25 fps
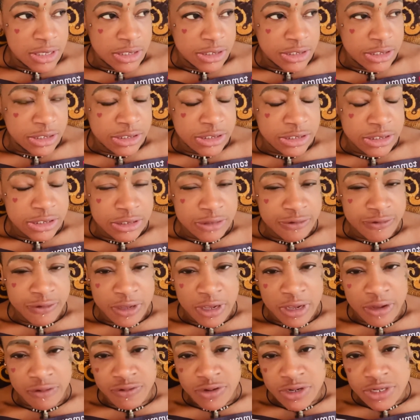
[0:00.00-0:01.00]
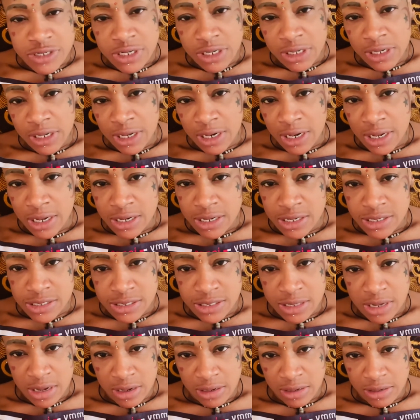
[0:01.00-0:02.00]
She thief everything in her
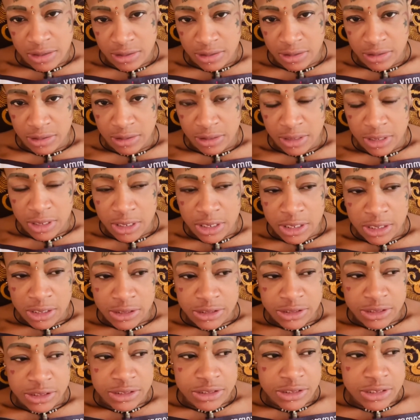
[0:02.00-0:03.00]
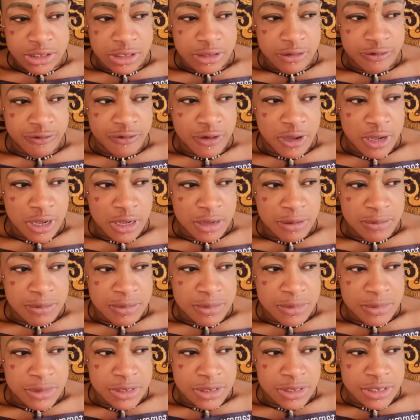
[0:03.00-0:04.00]
song. She thief
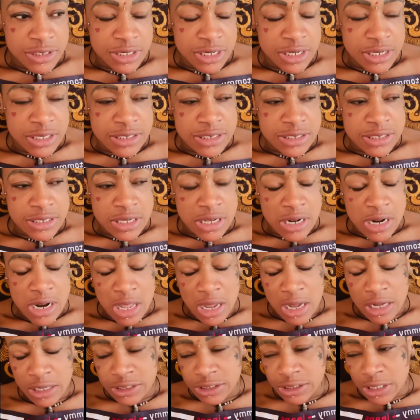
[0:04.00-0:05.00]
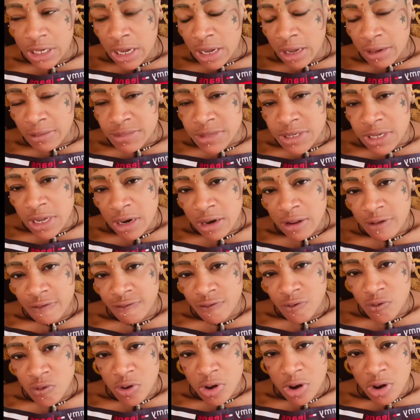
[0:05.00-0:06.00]
JC Lodge
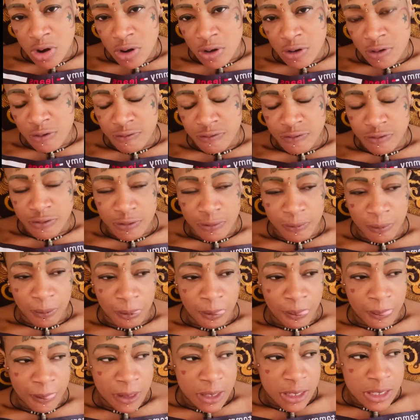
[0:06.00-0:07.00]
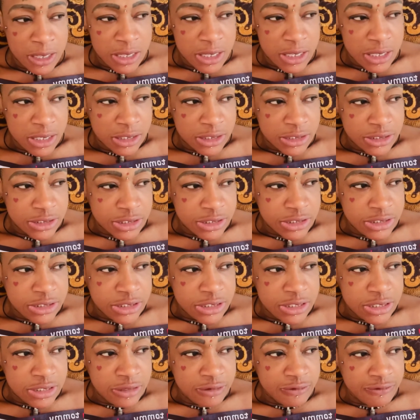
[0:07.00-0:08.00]
telephone love. She
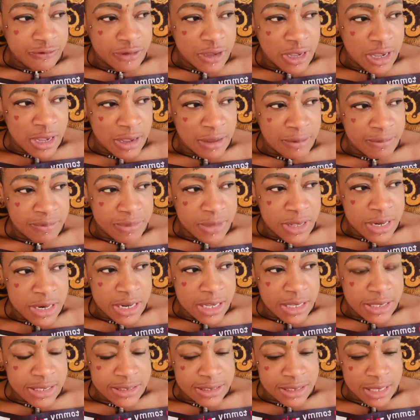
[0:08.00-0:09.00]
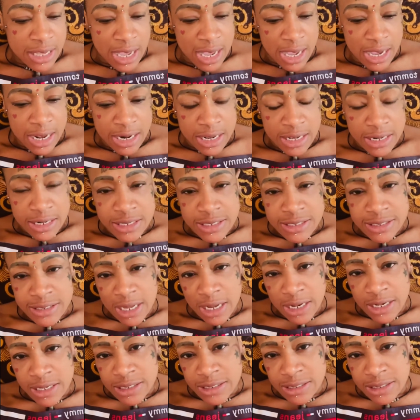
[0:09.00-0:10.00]
thief the next guy that the
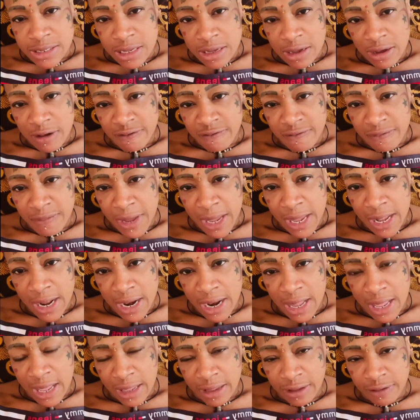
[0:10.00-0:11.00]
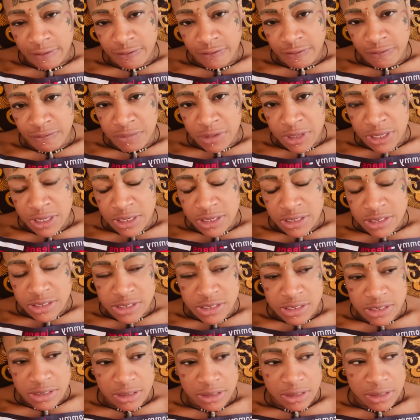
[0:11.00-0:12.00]
saddest day of my life
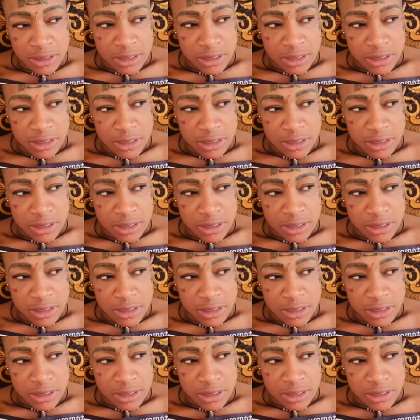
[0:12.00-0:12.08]
beat.